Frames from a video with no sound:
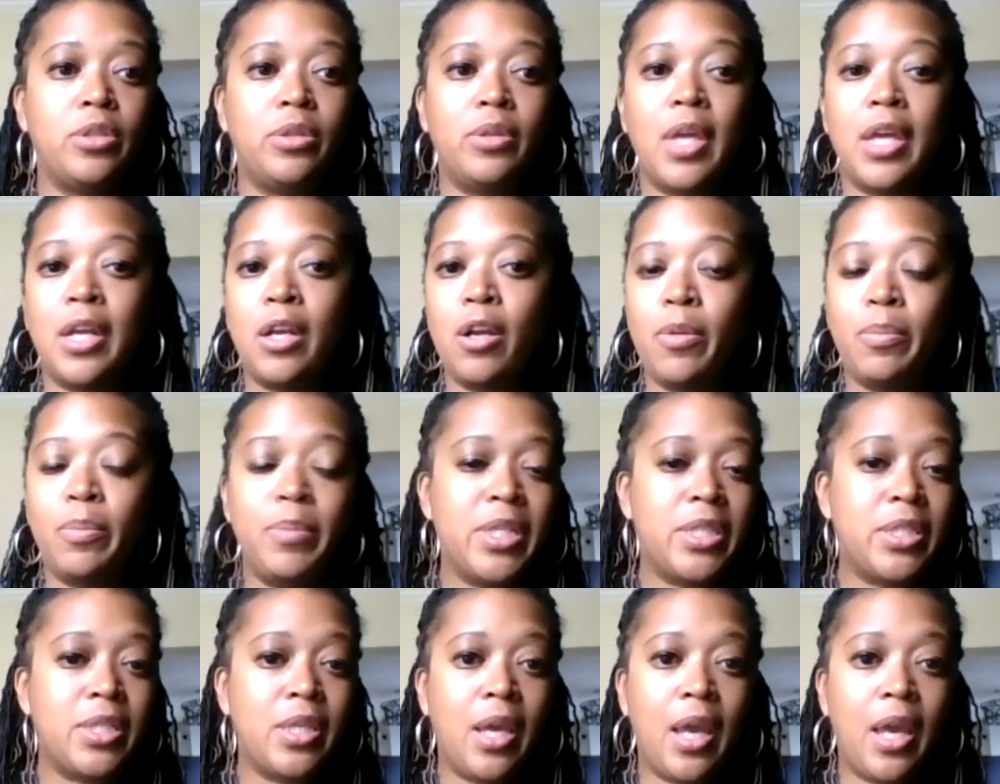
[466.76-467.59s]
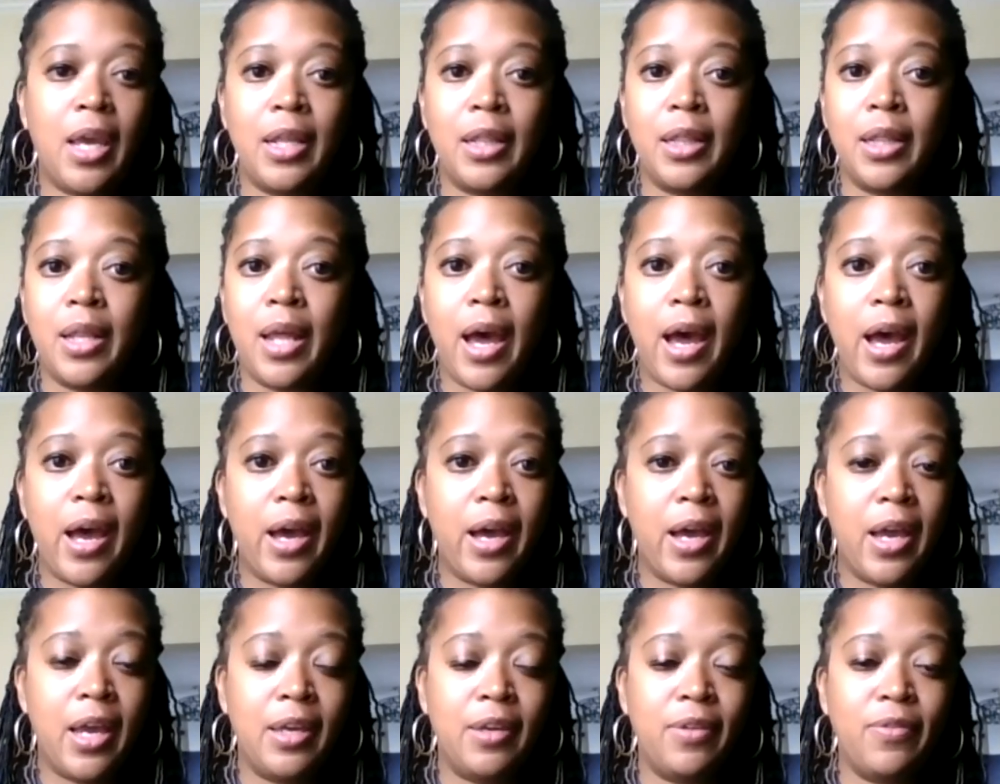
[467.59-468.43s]
They don't miss a
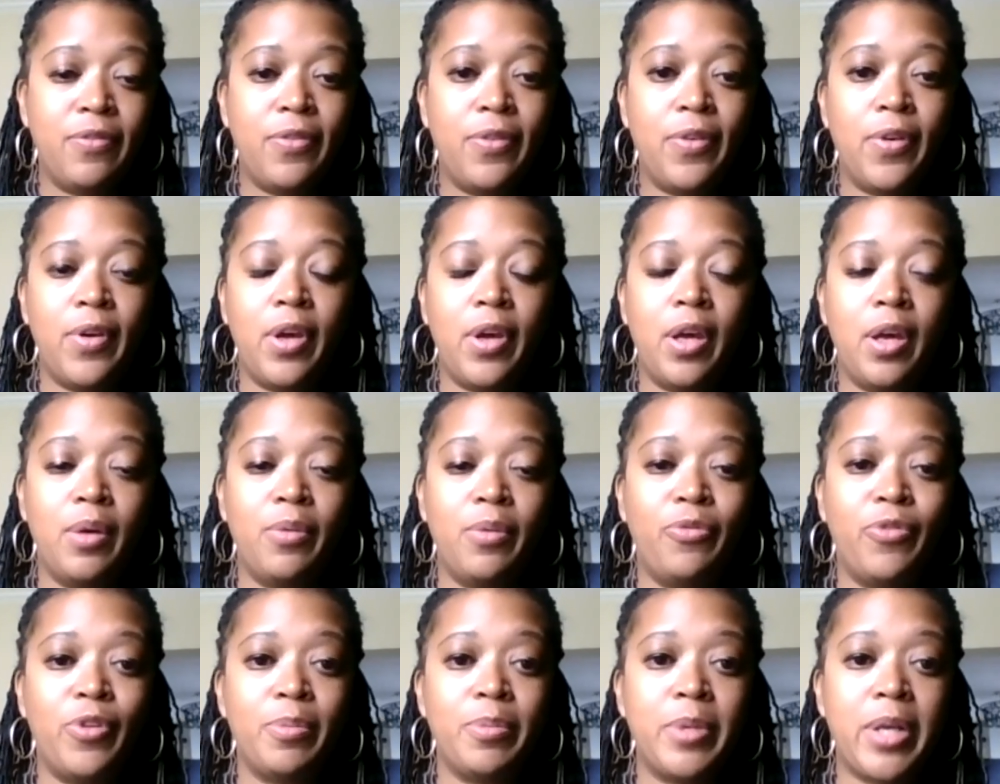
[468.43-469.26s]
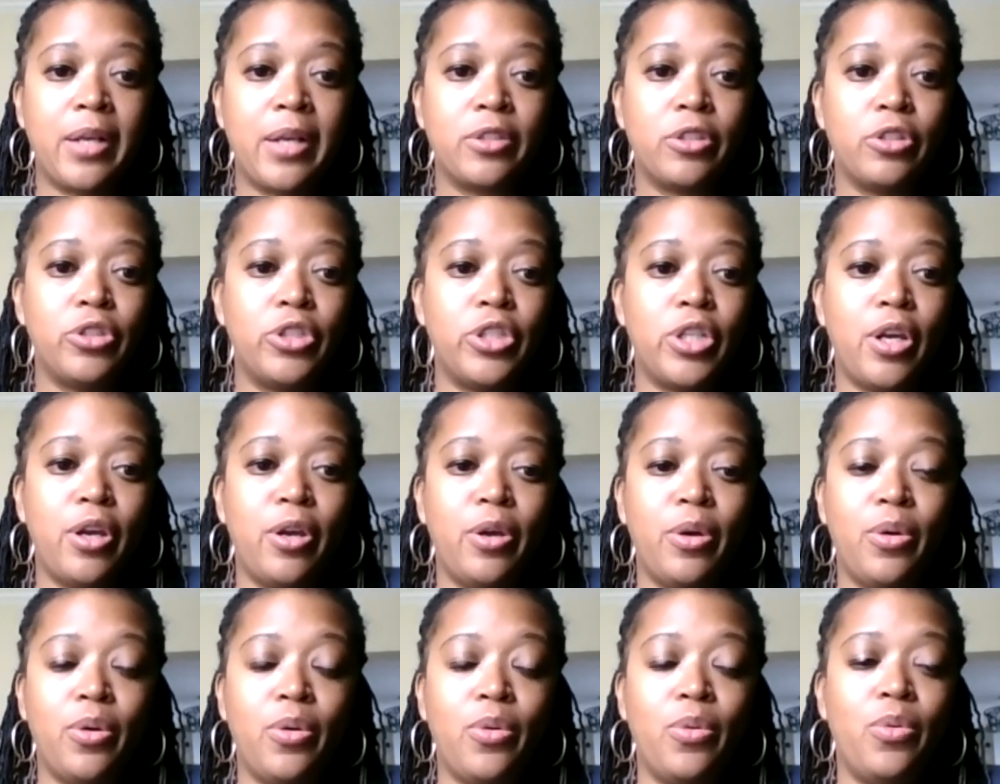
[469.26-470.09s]
live from Dr.
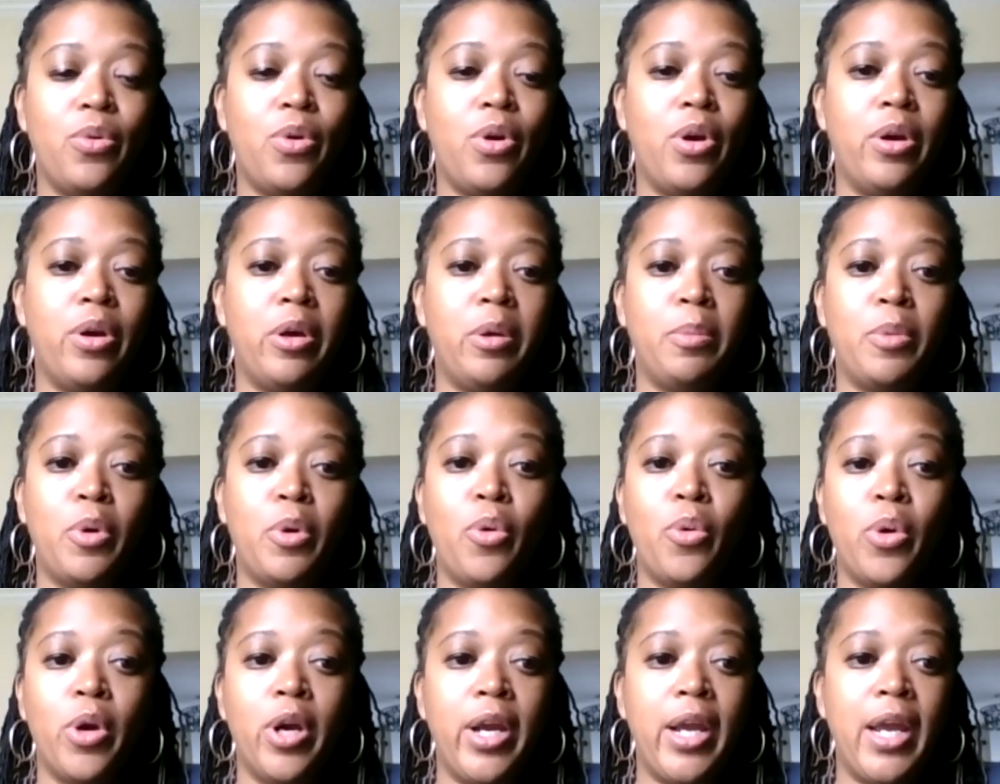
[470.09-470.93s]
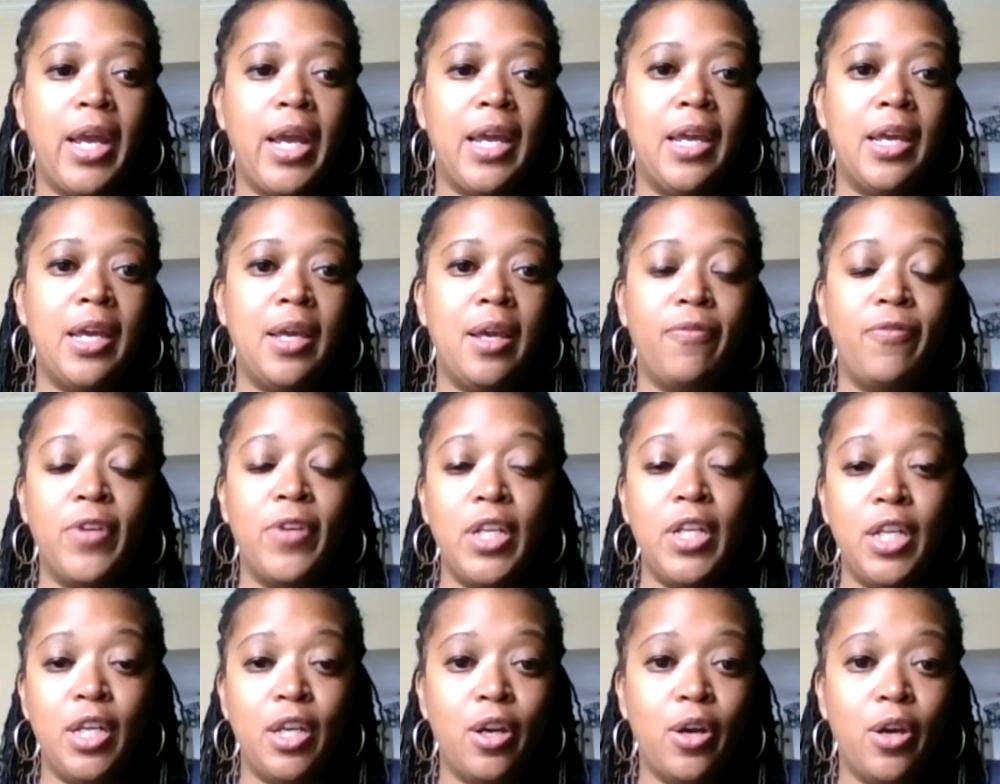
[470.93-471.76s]
Joe or a
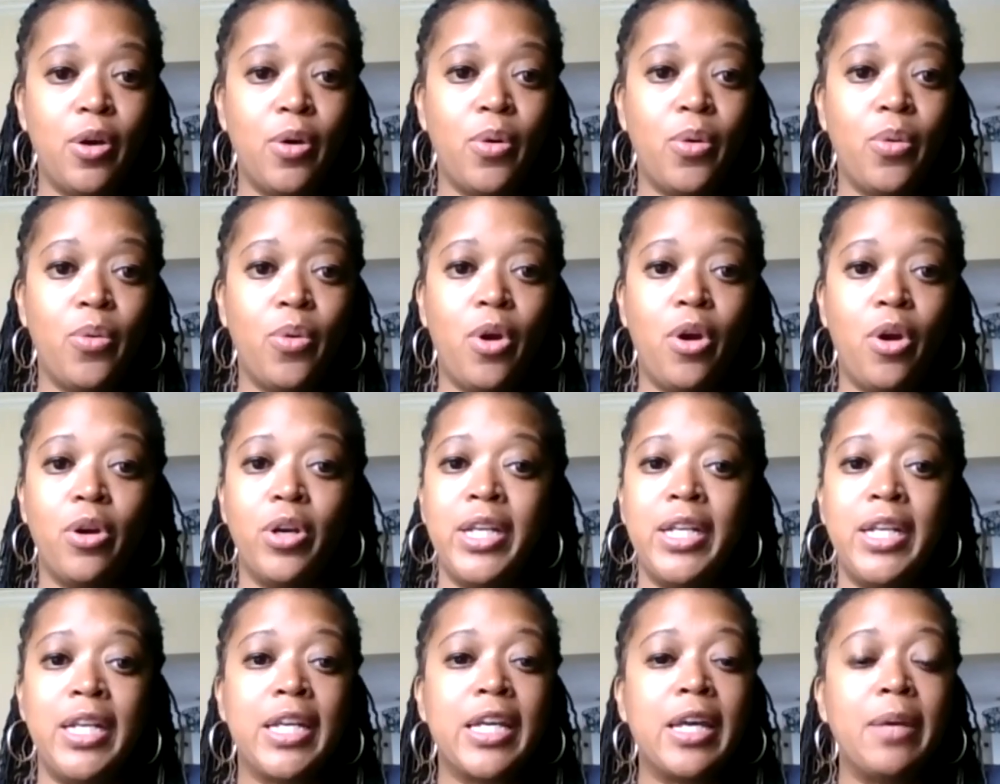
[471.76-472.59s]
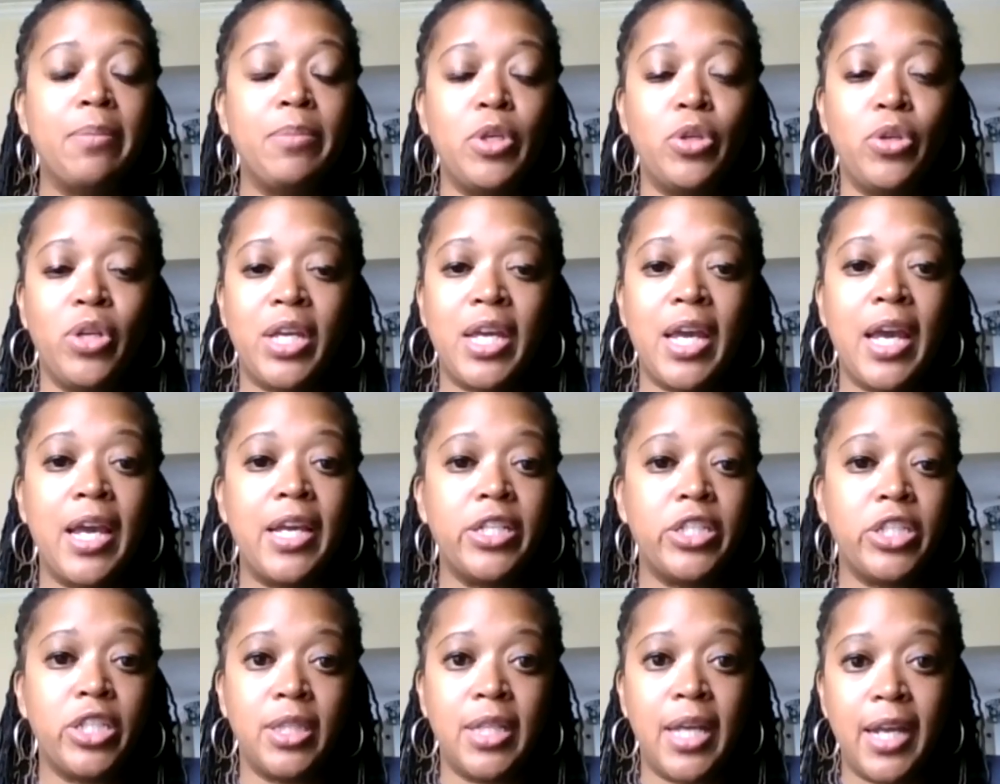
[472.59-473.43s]
video or any
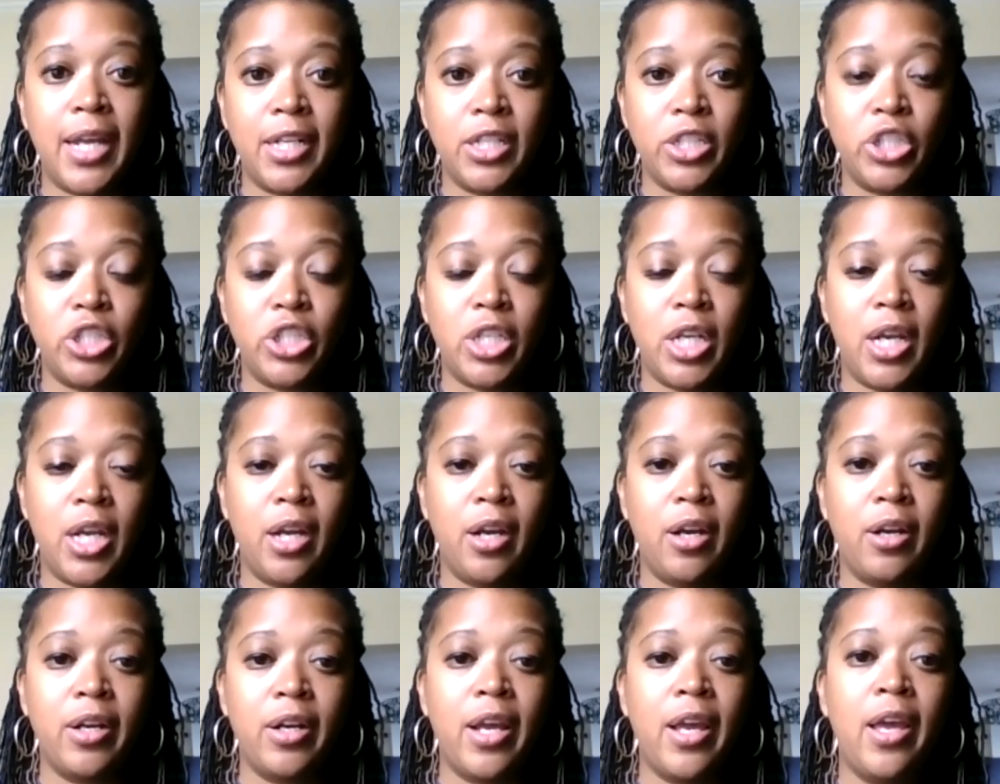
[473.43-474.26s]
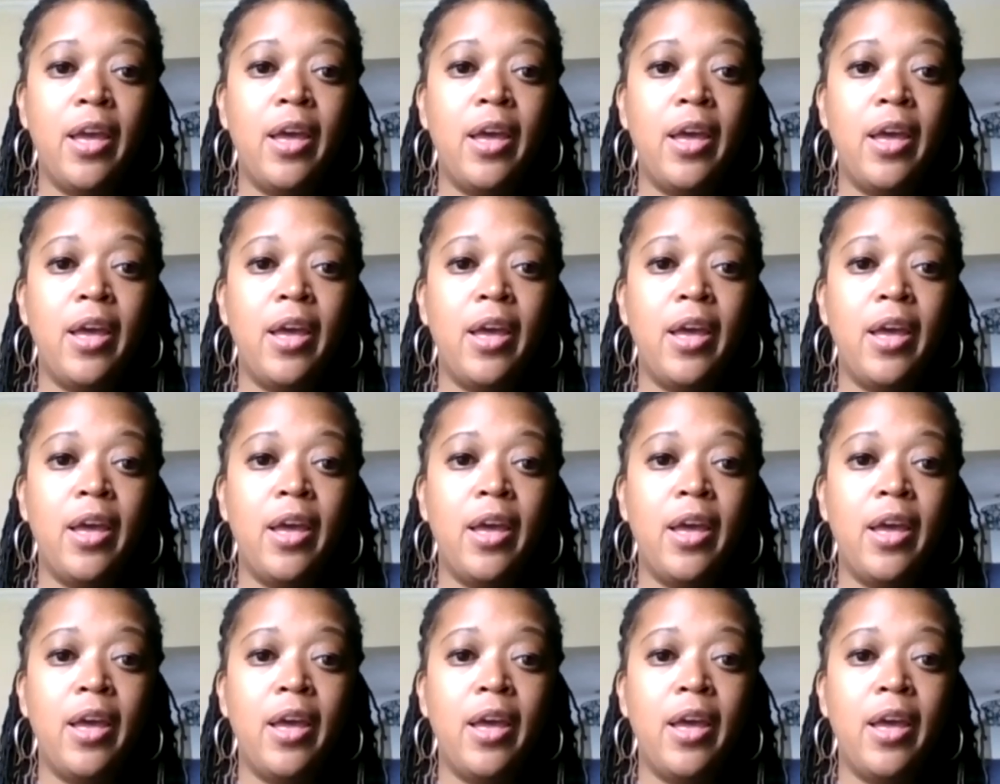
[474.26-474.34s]
communication that is shared.